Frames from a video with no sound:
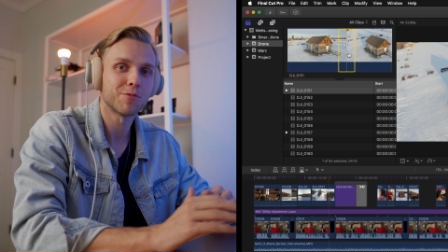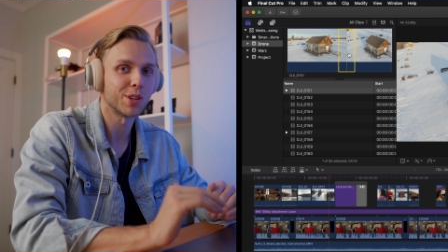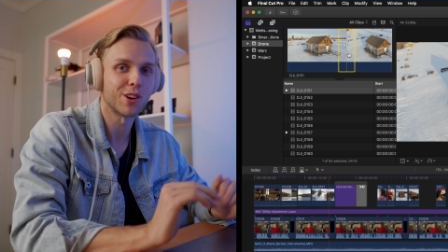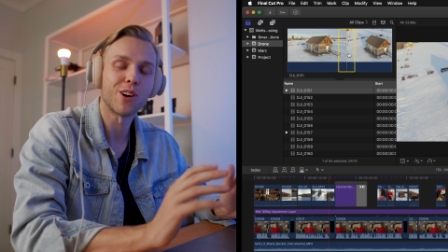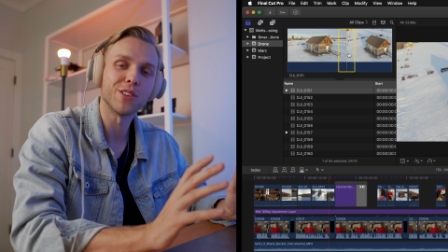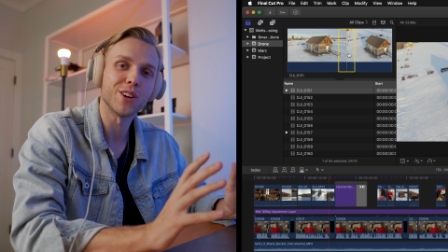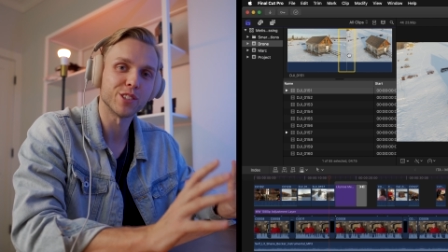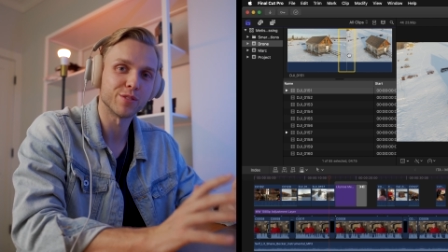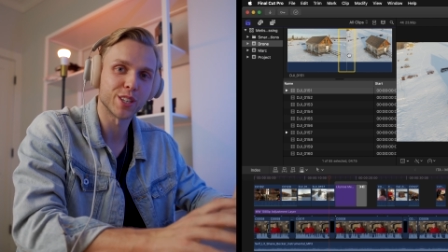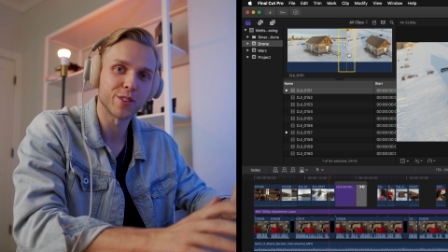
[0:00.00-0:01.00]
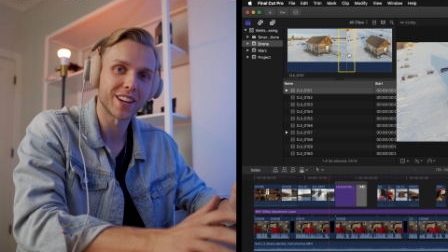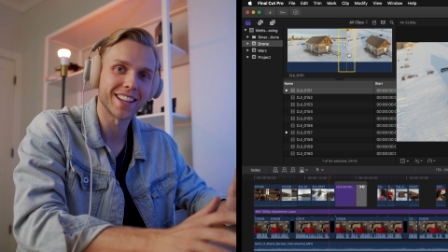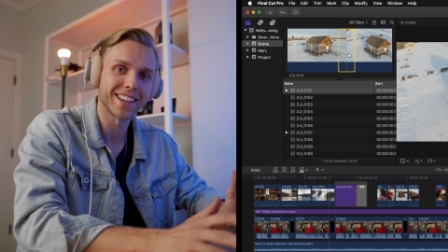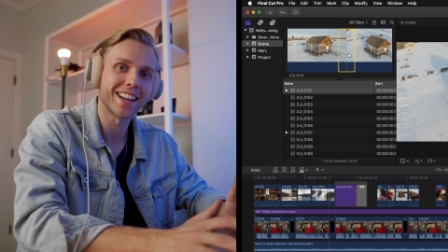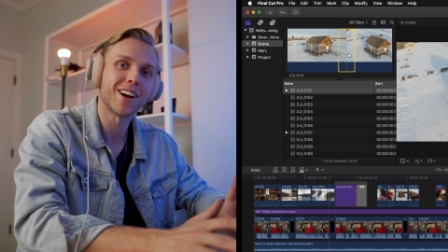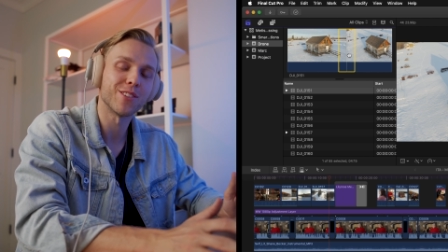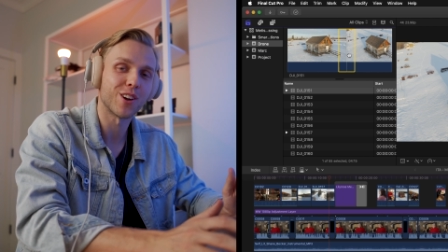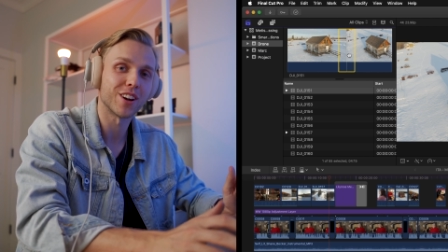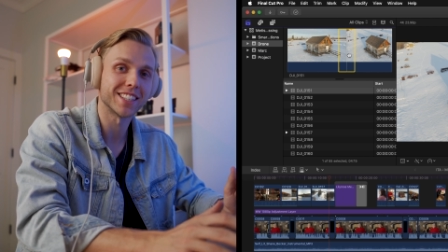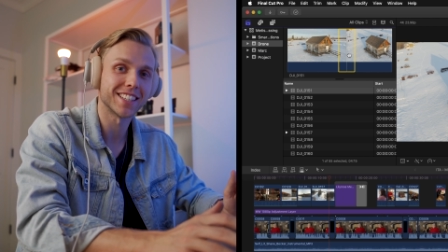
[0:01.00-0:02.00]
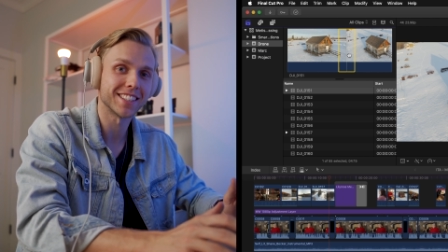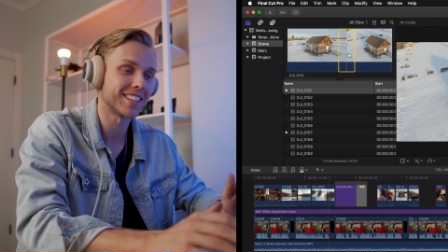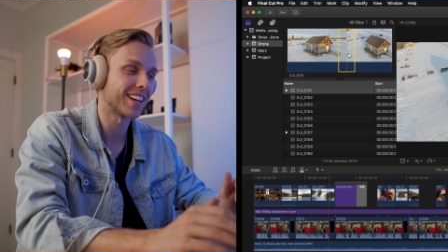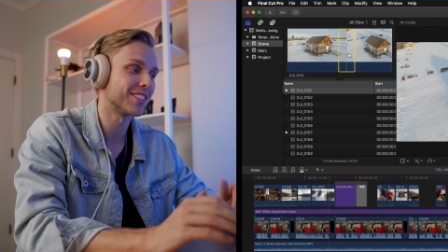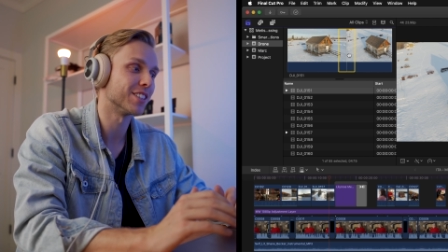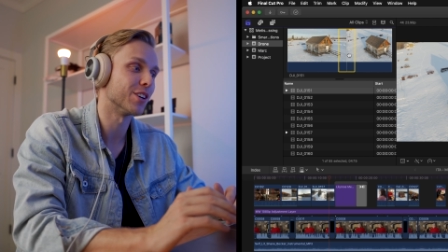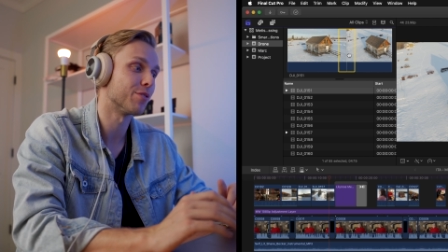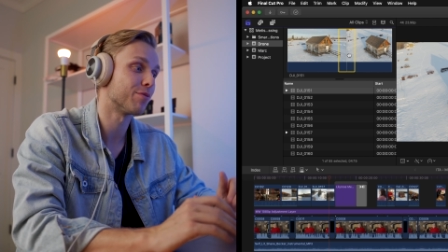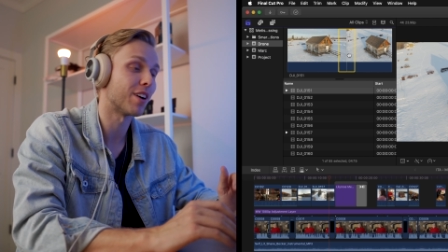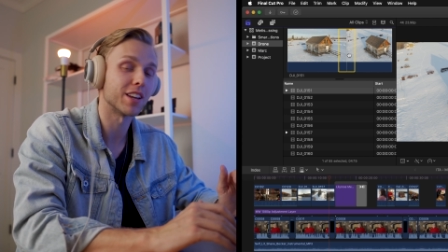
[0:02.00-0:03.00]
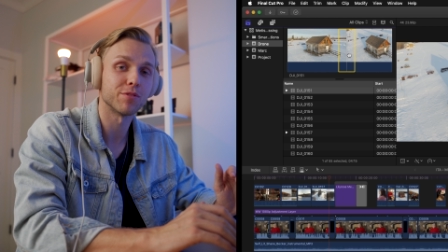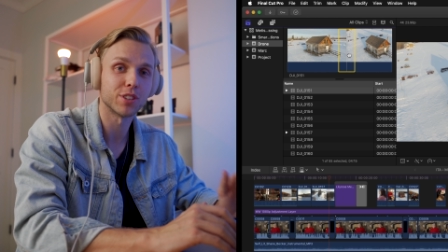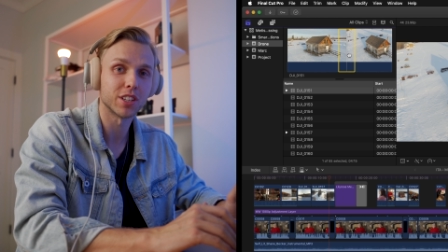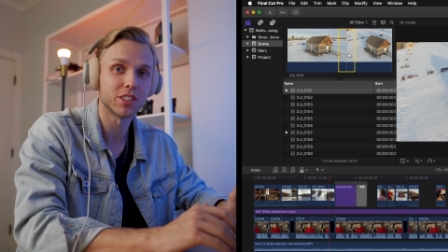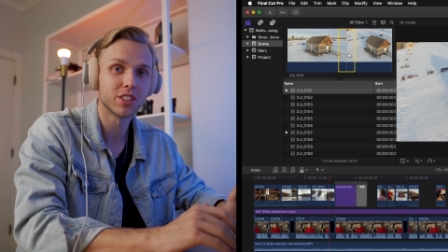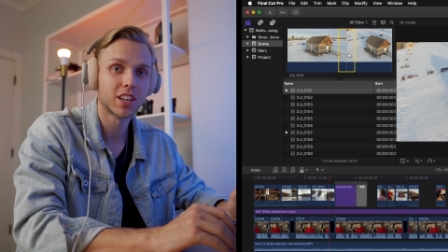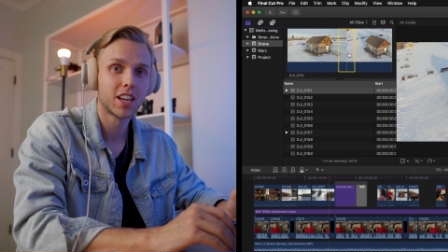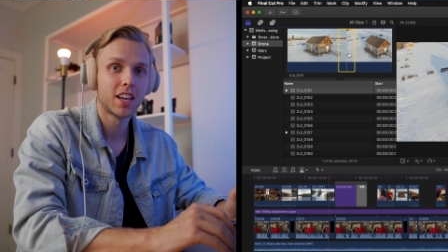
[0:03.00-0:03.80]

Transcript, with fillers: We all know with video editing how long it takes to actually go and find footage